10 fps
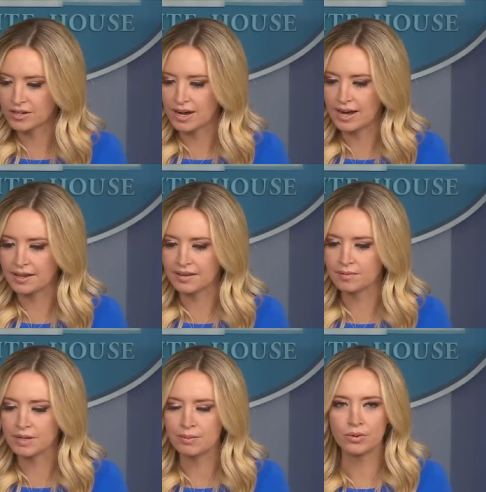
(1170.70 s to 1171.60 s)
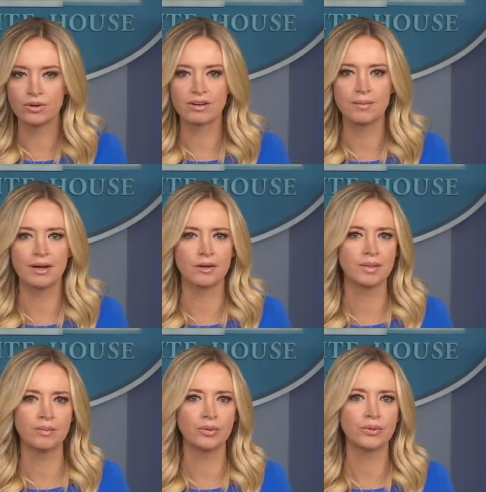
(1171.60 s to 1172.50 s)
Uh, the people who have come out are
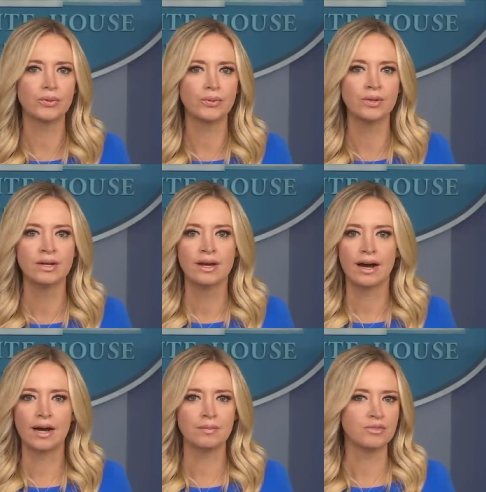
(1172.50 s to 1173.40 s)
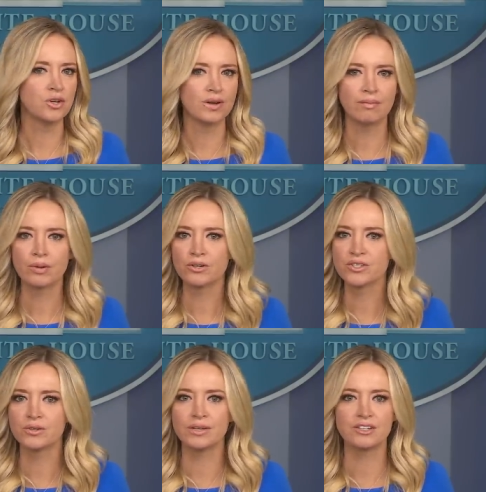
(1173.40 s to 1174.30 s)
people who um, don't have
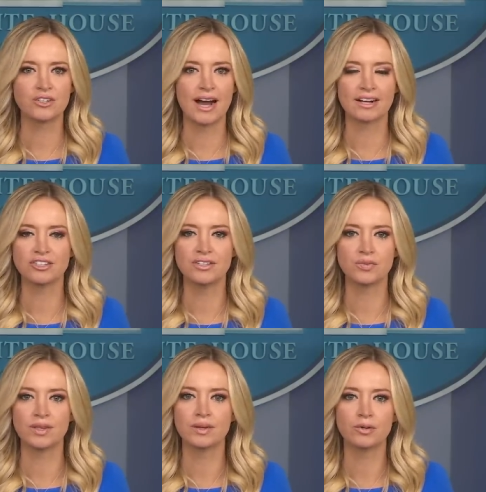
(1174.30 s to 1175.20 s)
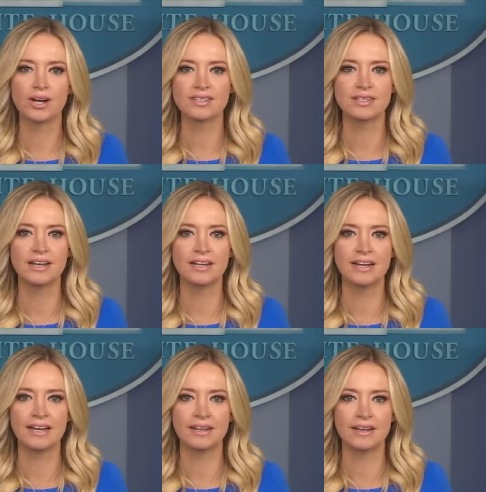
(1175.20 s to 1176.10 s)
personal interactions with the president
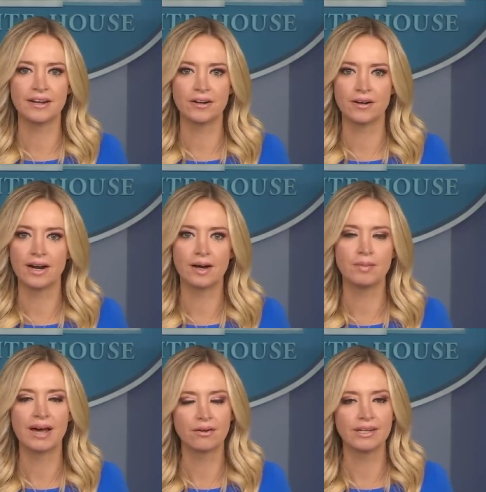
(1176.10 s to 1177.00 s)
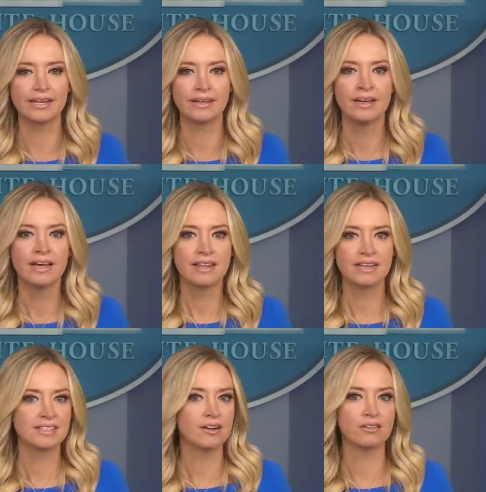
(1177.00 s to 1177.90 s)
and they're uh, peddling
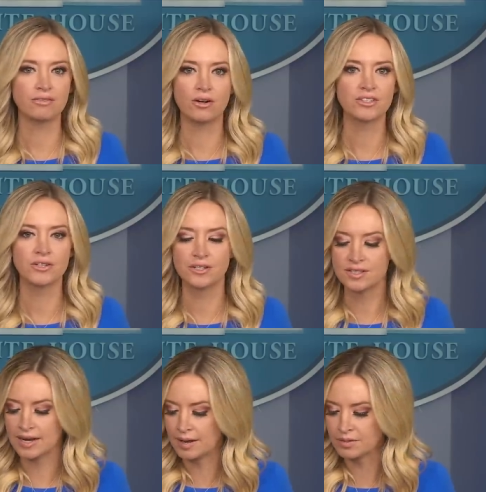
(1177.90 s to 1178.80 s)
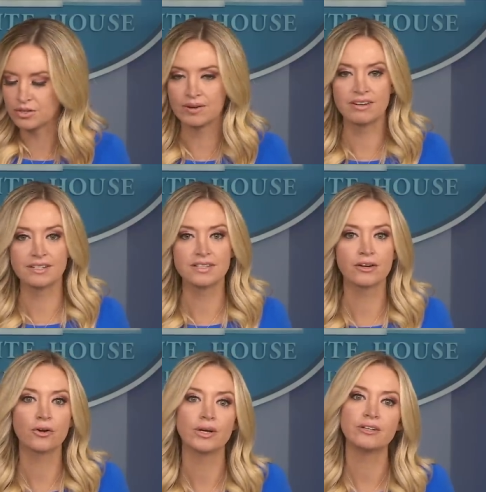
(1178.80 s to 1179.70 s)
things that are falsehoods um, to advance their
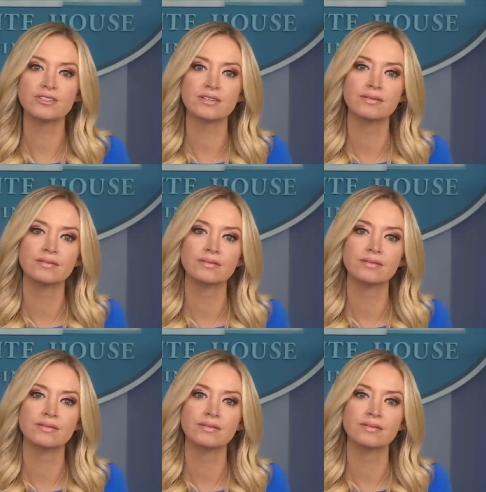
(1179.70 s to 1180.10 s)
careers.